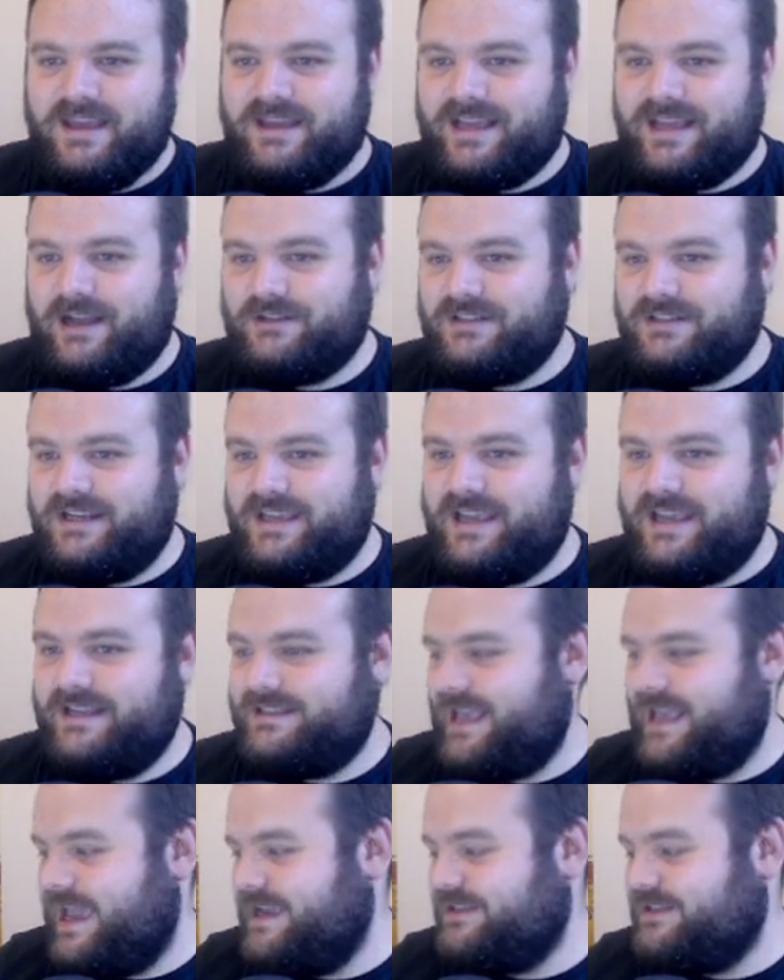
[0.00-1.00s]
Council of Geeks
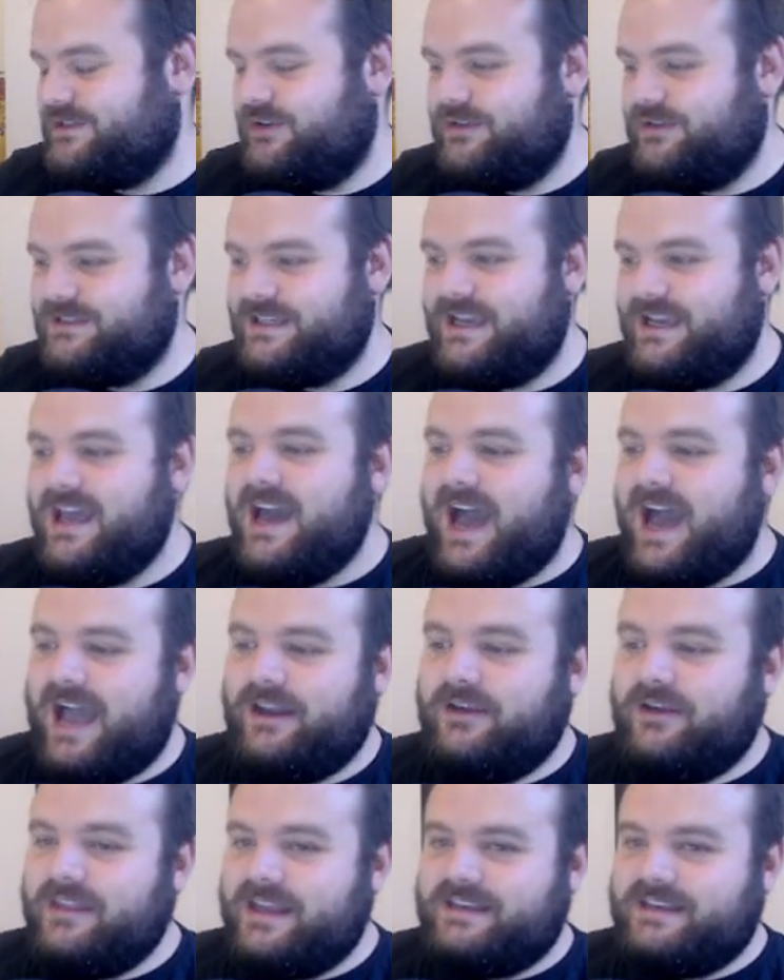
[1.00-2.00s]
hates haunting. I
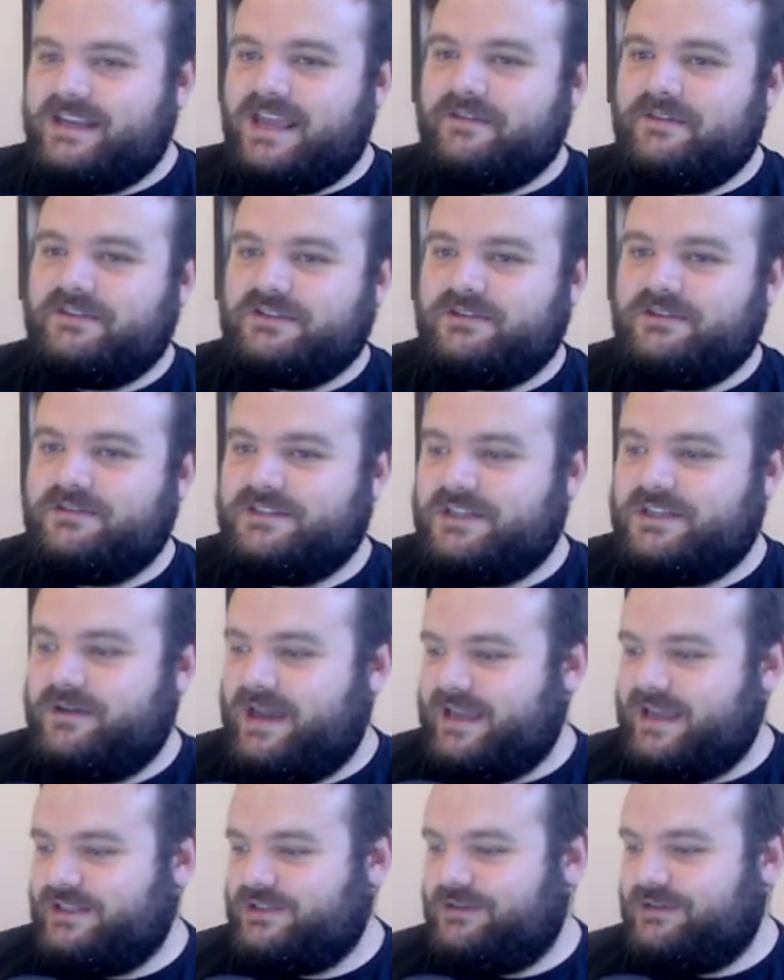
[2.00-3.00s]
know that Davis also
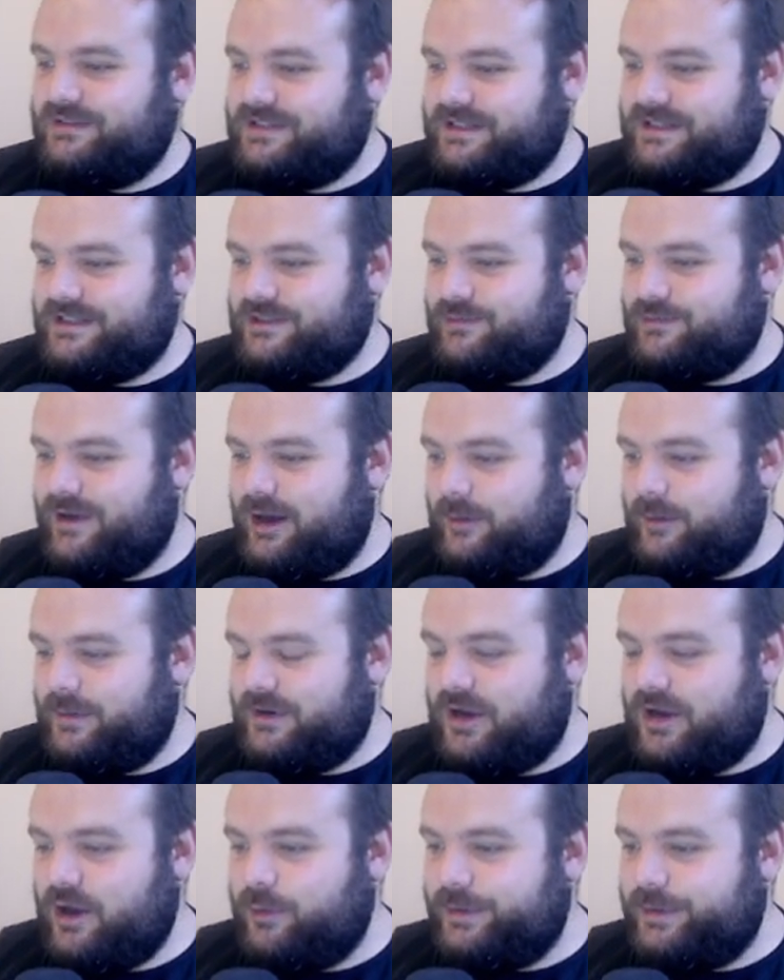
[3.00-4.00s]
hates haunting as well, but
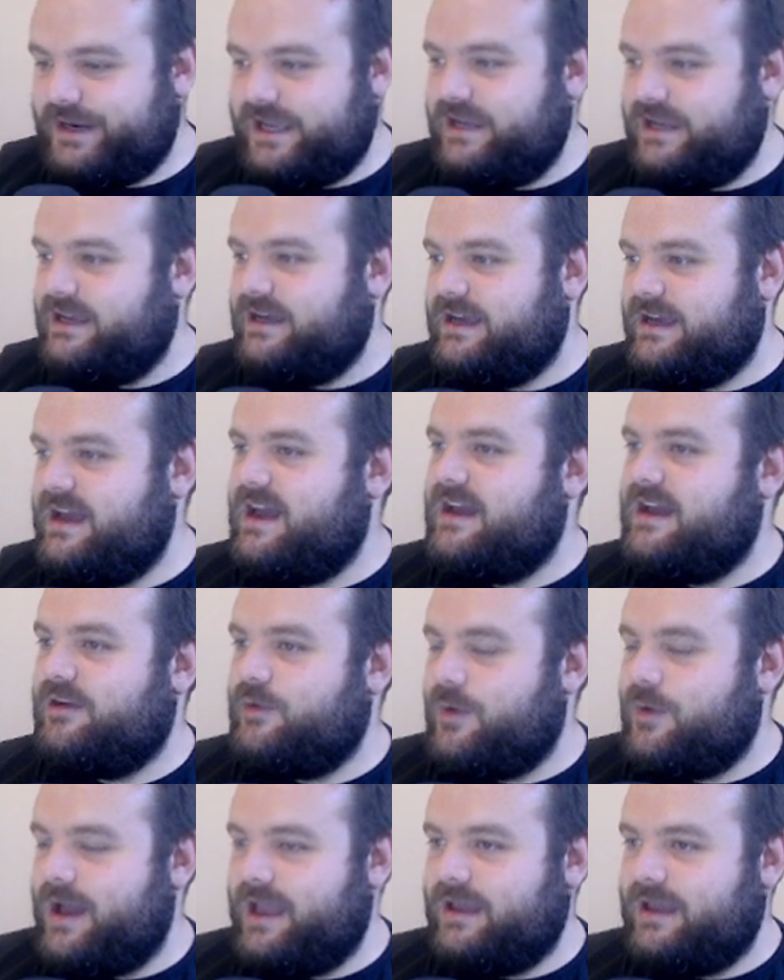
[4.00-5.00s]
nobody
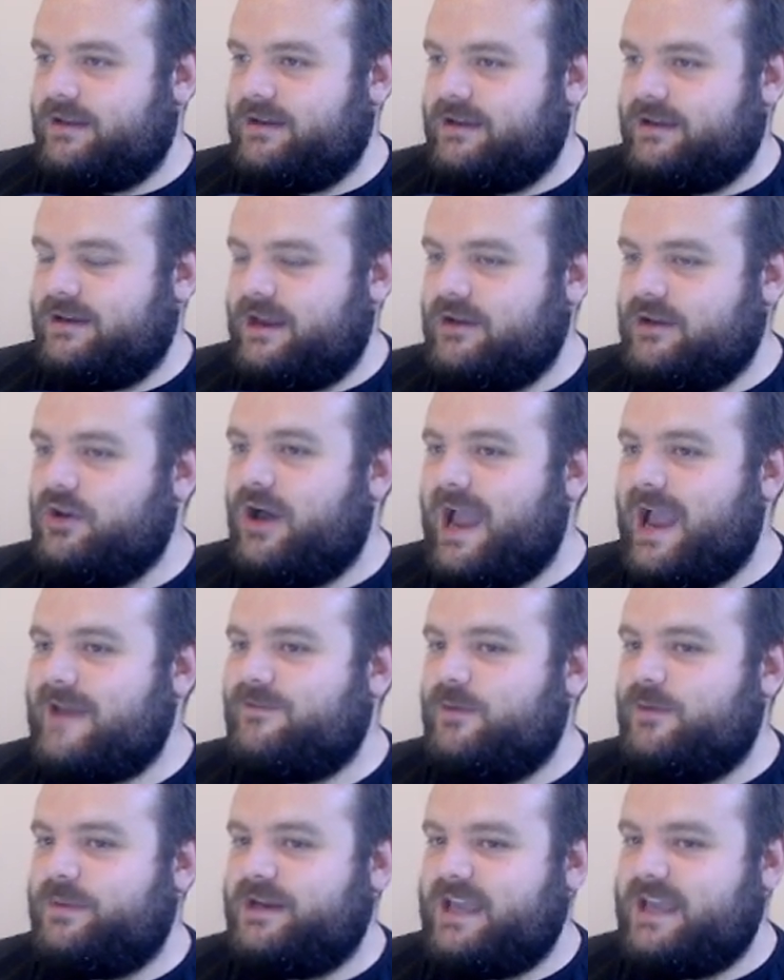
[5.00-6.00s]
quite, you know, not
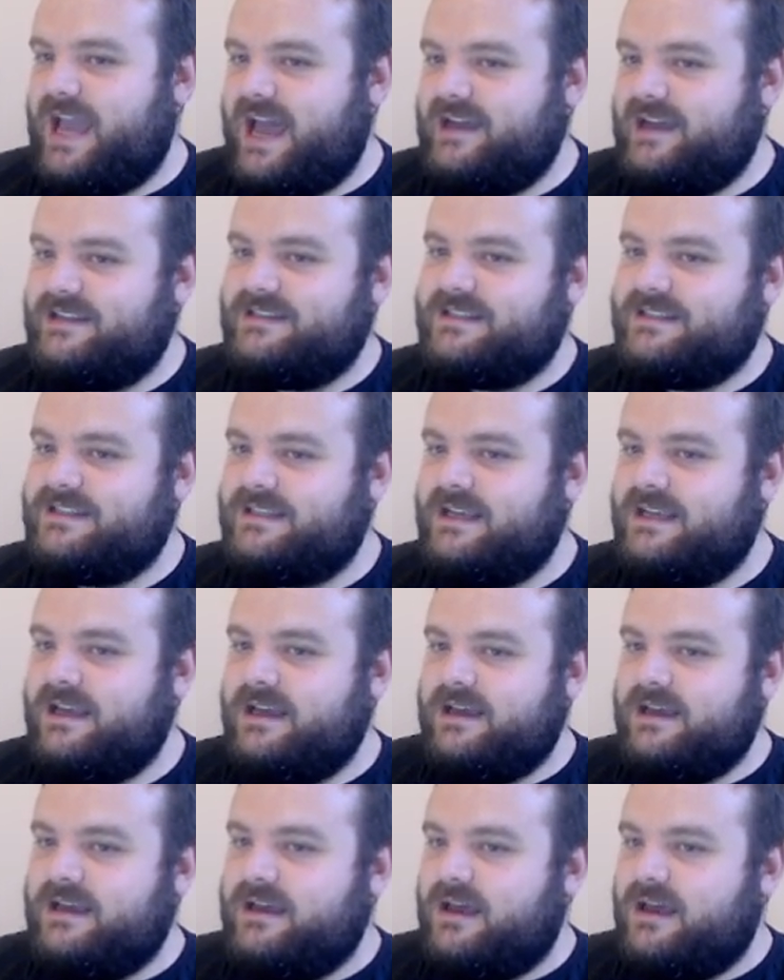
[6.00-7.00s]
everybody has
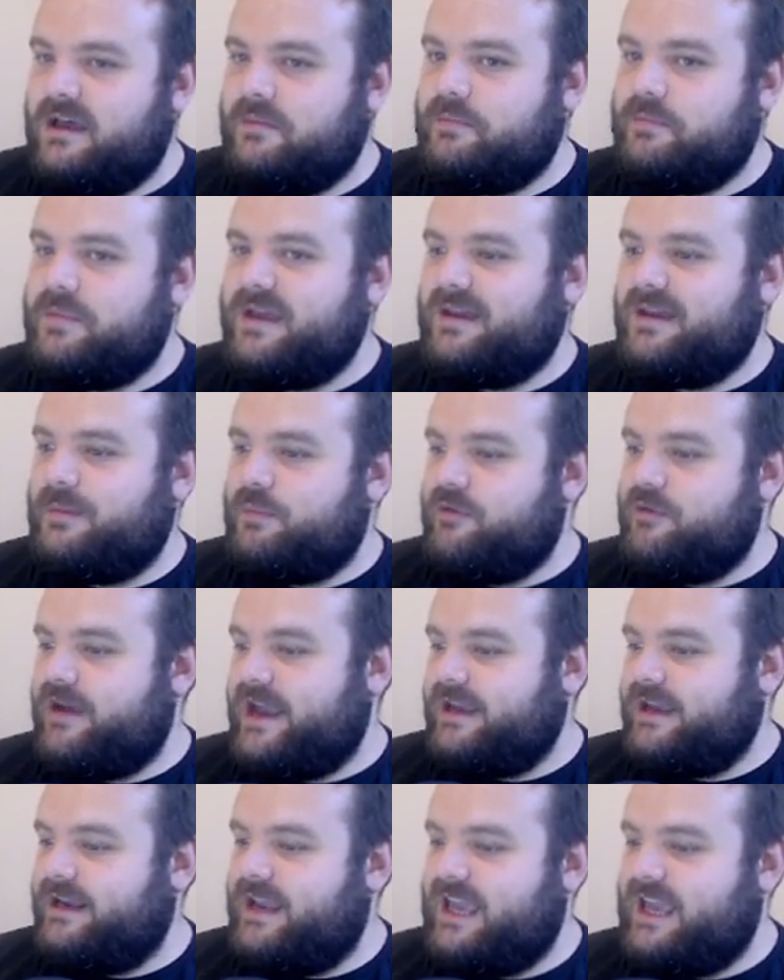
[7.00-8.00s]
a big
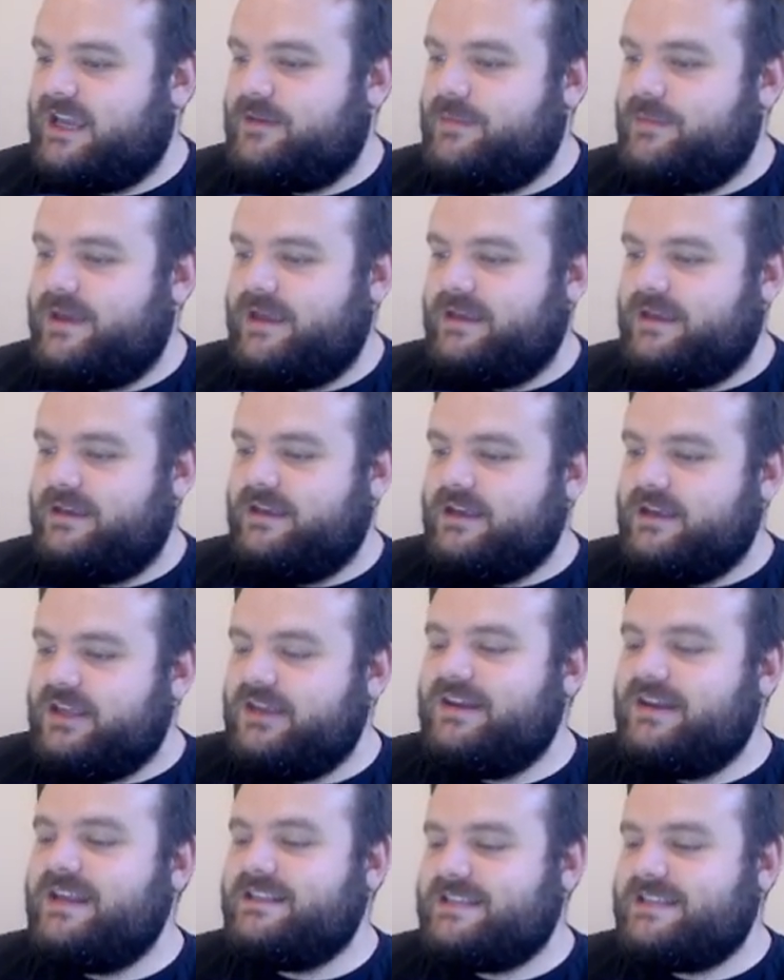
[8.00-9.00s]
brain like me.
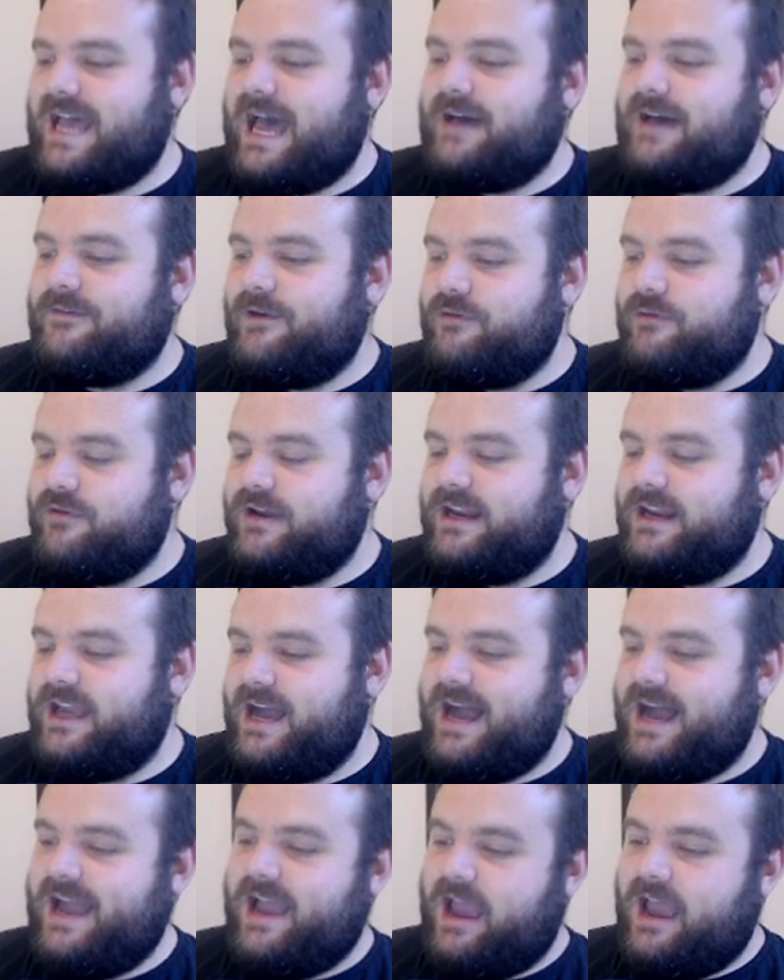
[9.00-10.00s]
You need to have a really
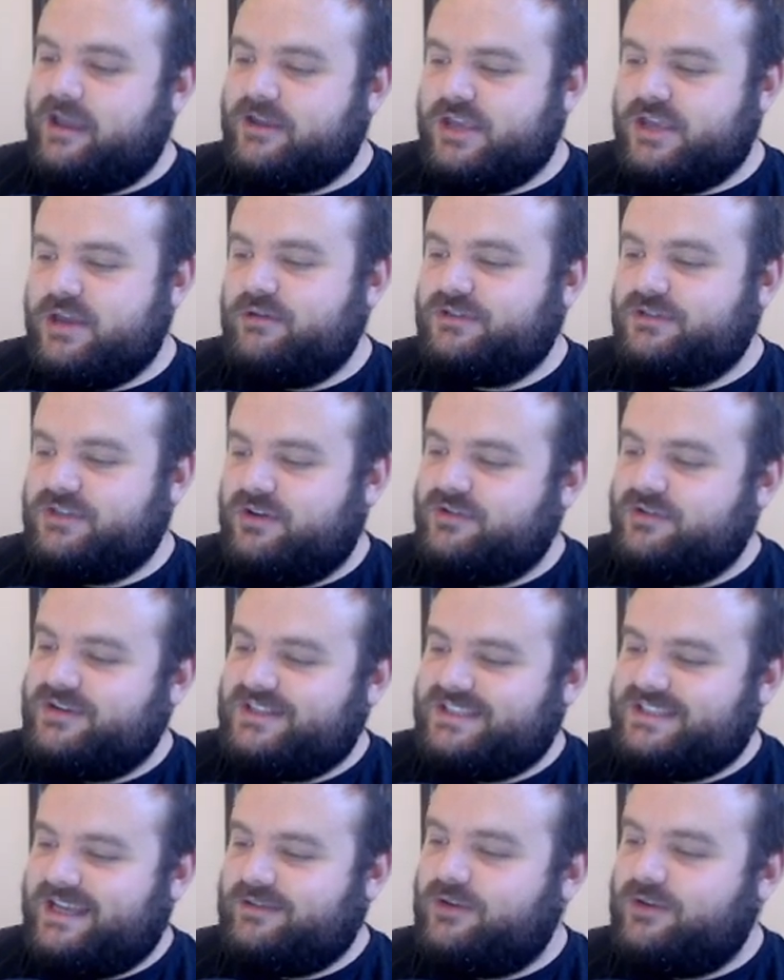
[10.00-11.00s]
high IQ to
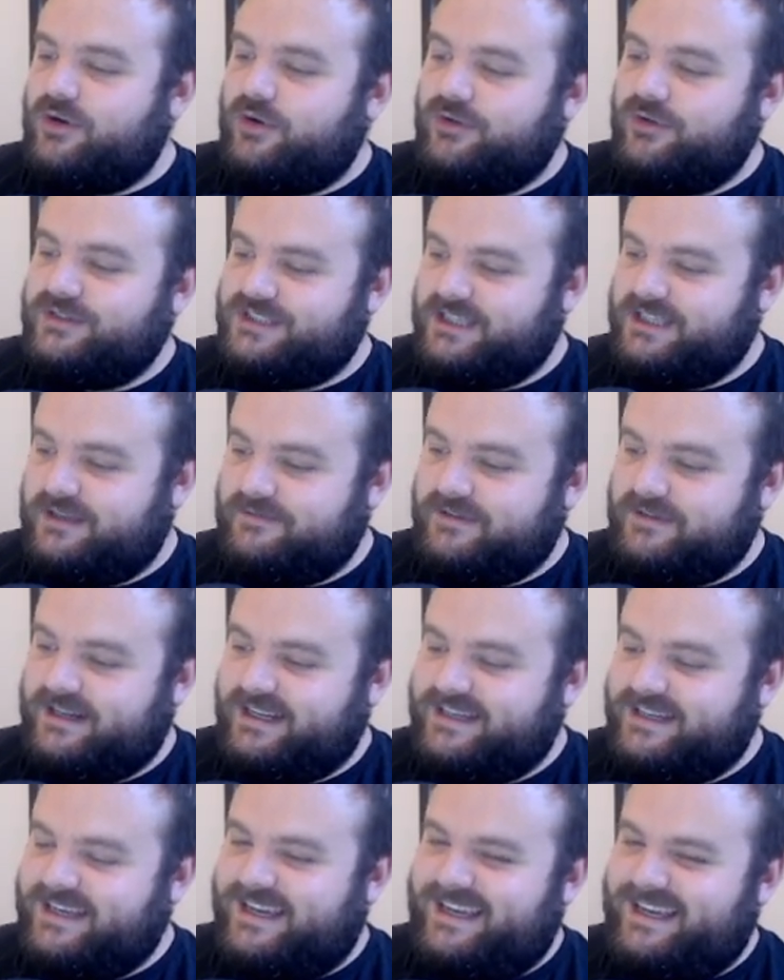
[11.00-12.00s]
understand the haunting of
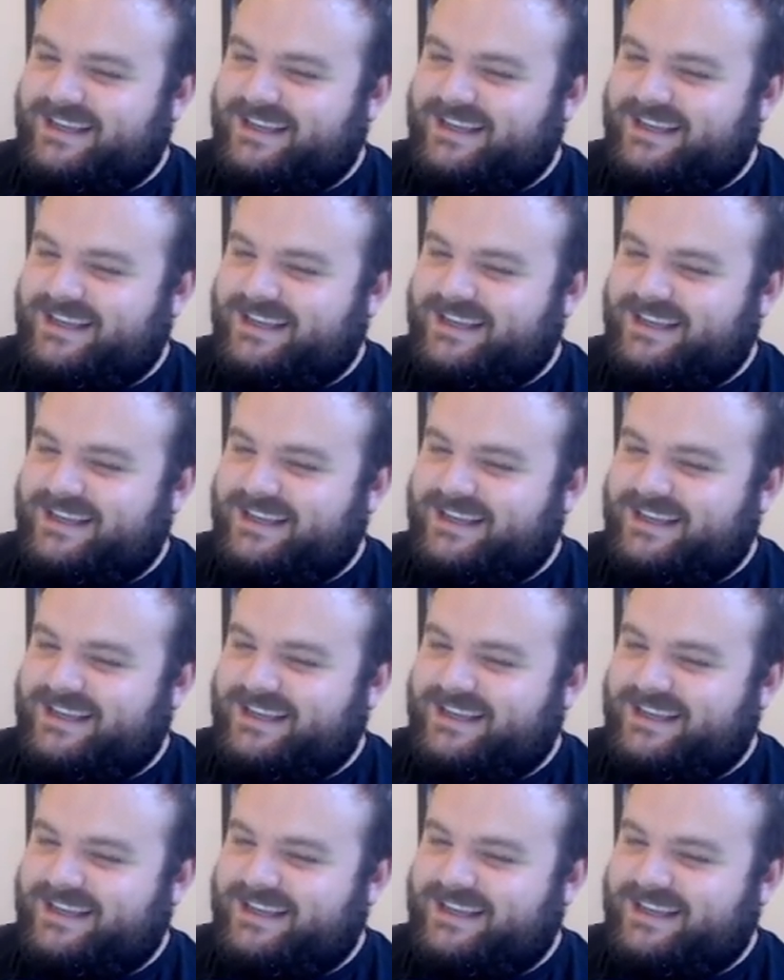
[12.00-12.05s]
Village